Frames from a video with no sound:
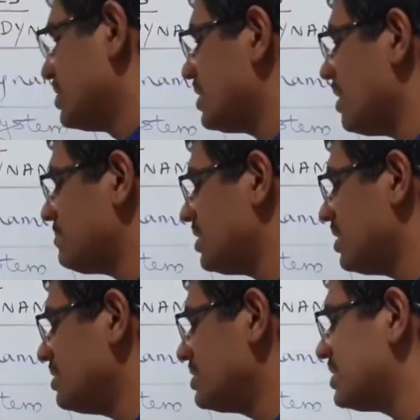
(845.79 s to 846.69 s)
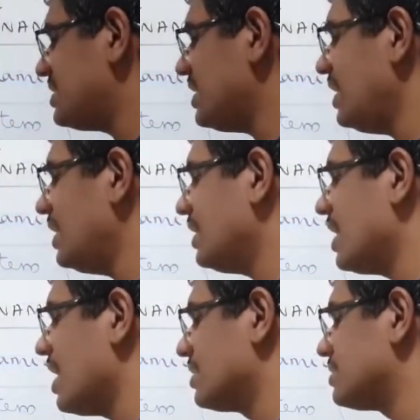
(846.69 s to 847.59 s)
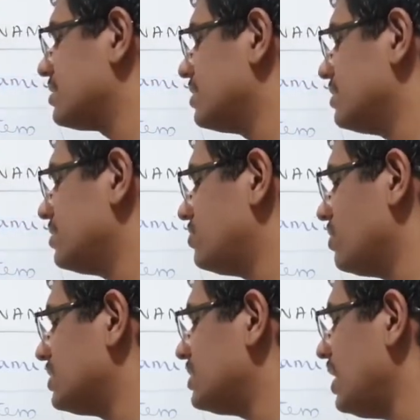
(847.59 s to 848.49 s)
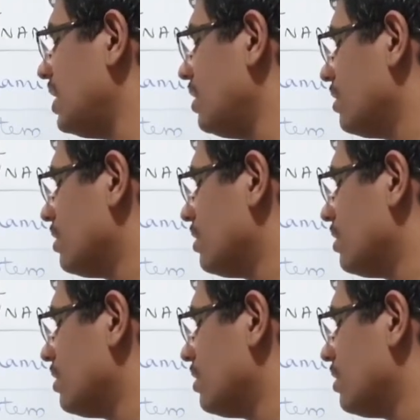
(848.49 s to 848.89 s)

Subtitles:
kept in a steel glass. This is your steel